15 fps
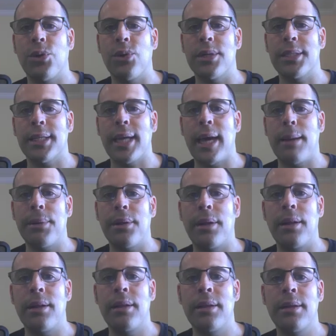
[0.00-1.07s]
cost of
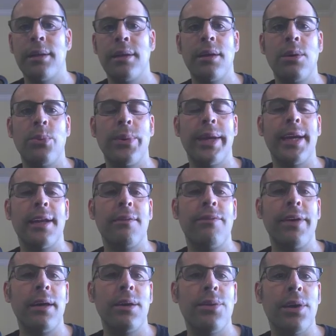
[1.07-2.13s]
capital. We get a
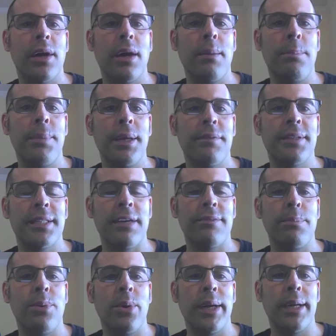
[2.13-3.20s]
value of the company of
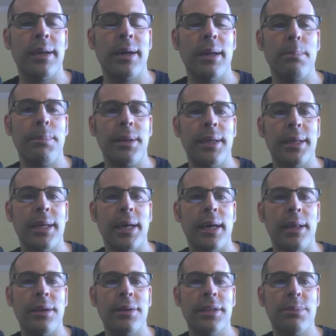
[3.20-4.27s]
$7.9
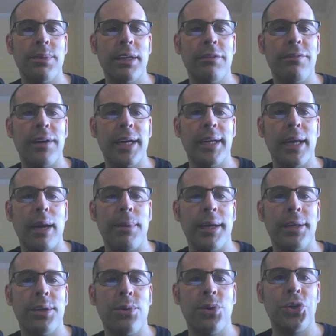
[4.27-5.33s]
billion. We divide that
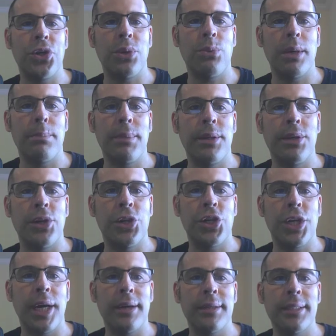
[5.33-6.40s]
by 201 million
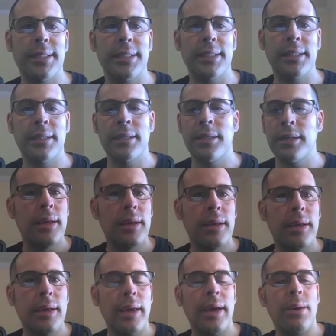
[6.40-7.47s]
shares.
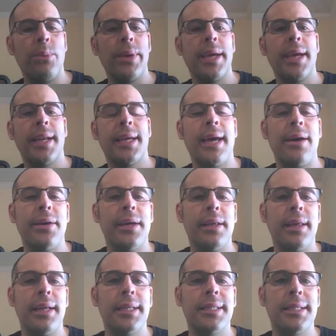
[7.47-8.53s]
And we get a
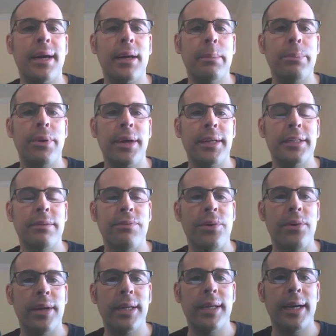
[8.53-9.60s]
calculated stock price of
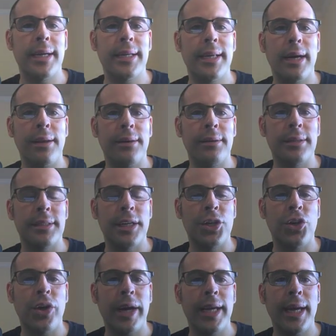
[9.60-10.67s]
$39. They're
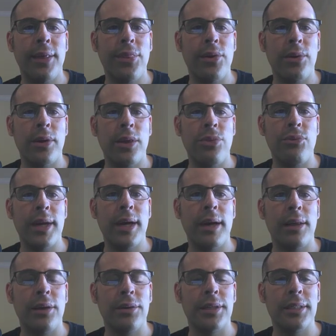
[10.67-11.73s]
trading at
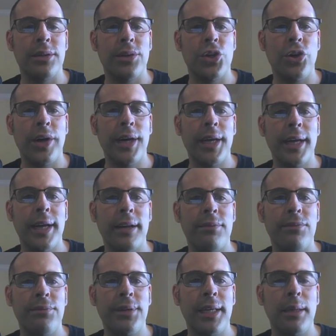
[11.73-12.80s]
$33, so they're trading at a
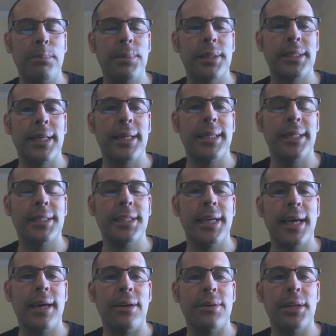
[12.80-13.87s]
15%
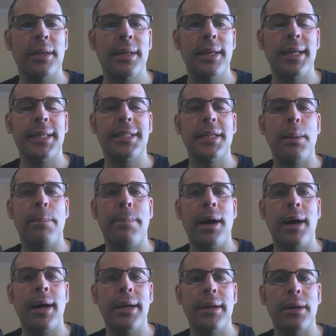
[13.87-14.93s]
discount. It's a
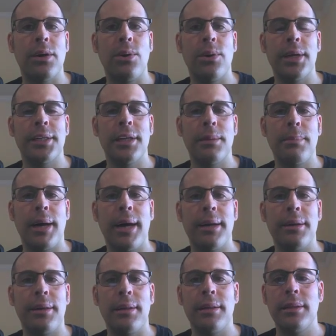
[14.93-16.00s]
buy according to the
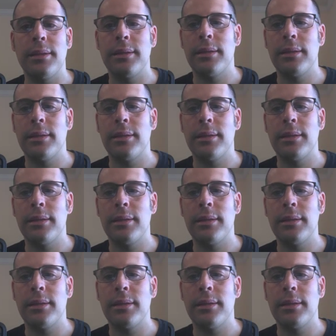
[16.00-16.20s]
model.